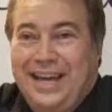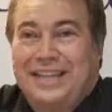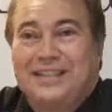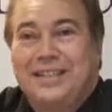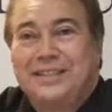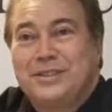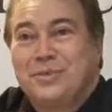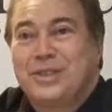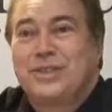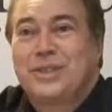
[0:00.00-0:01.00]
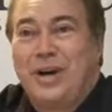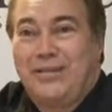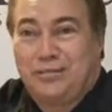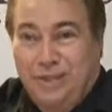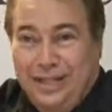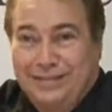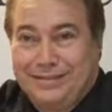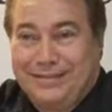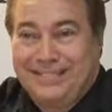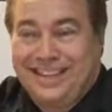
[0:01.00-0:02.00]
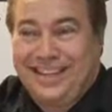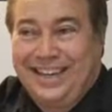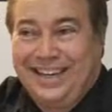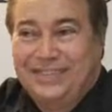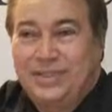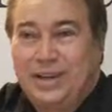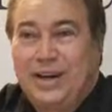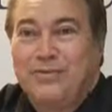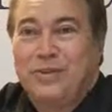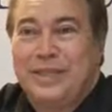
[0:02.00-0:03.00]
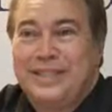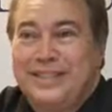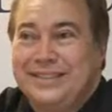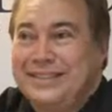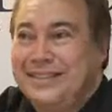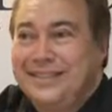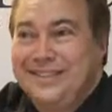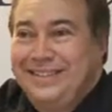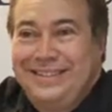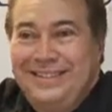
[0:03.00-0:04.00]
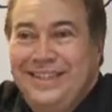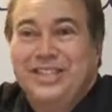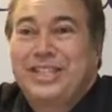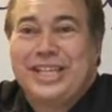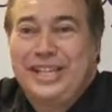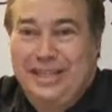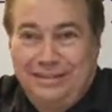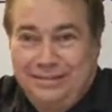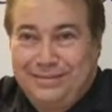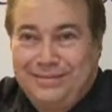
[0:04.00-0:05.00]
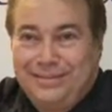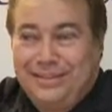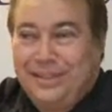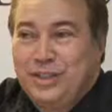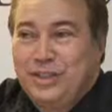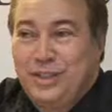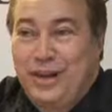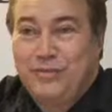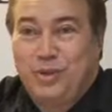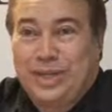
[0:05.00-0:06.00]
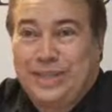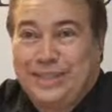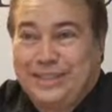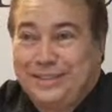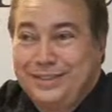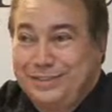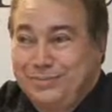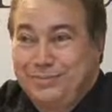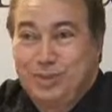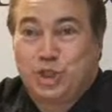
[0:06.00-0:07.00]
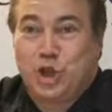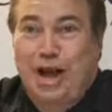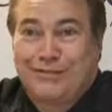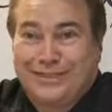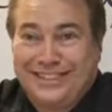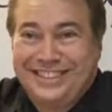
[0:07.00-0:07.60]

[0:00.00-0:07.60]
and it does it with software. And software is, is key. Software is soft,